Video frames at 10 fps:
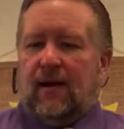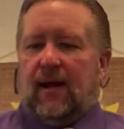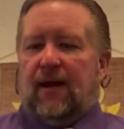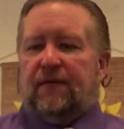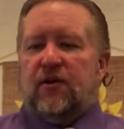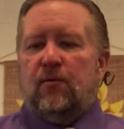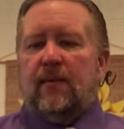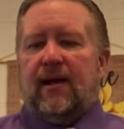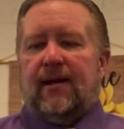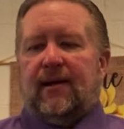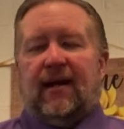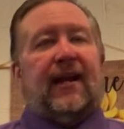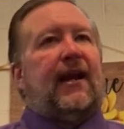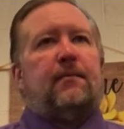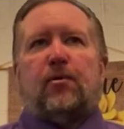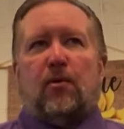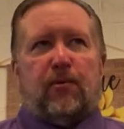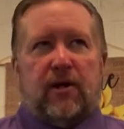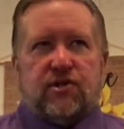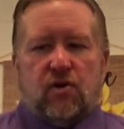If you make an
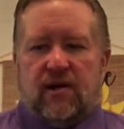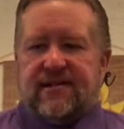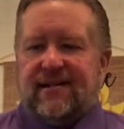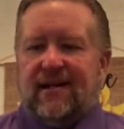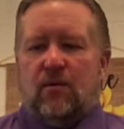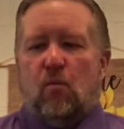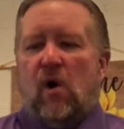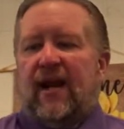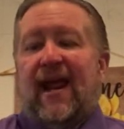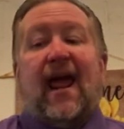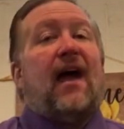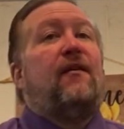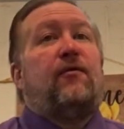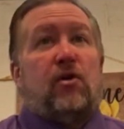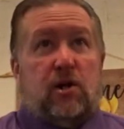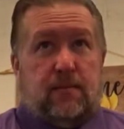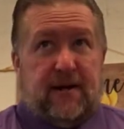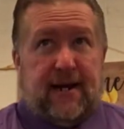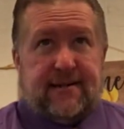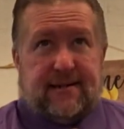inappropriate choice in whatever
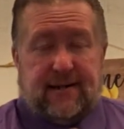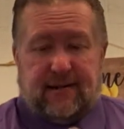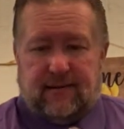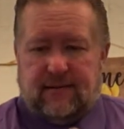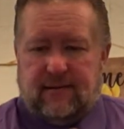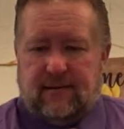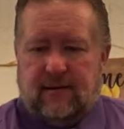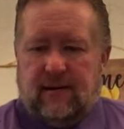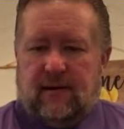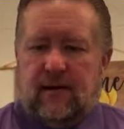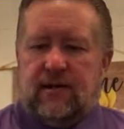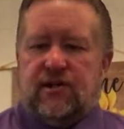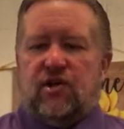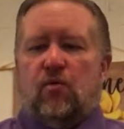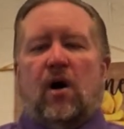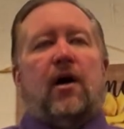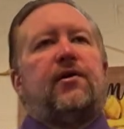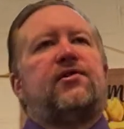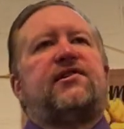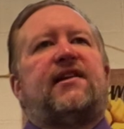capacity, do you
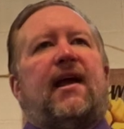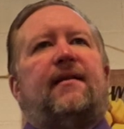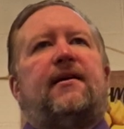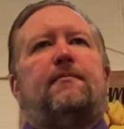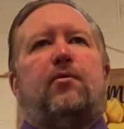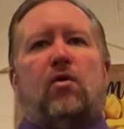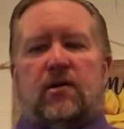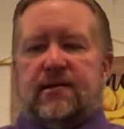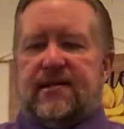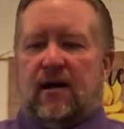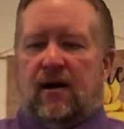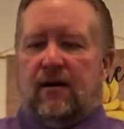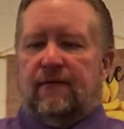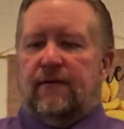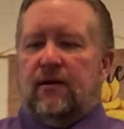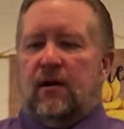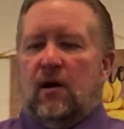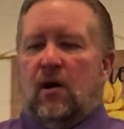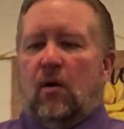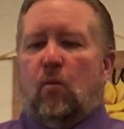understand the importance of
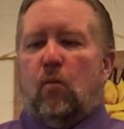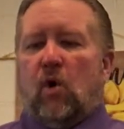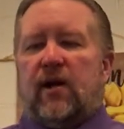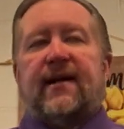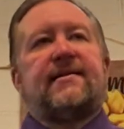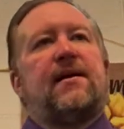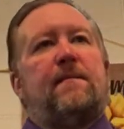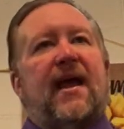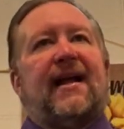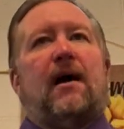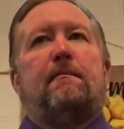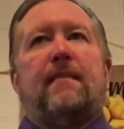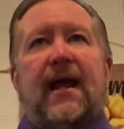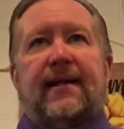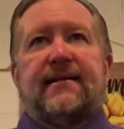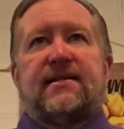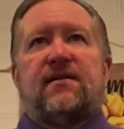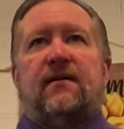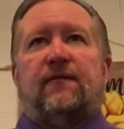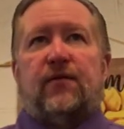working to make amends
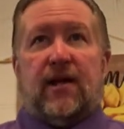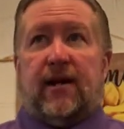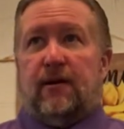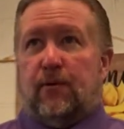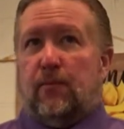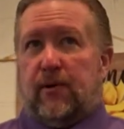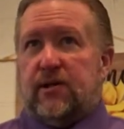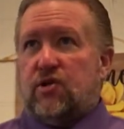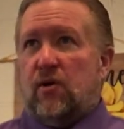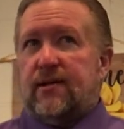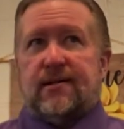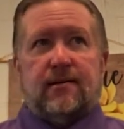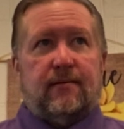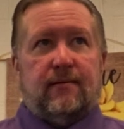for that inappropriate choice?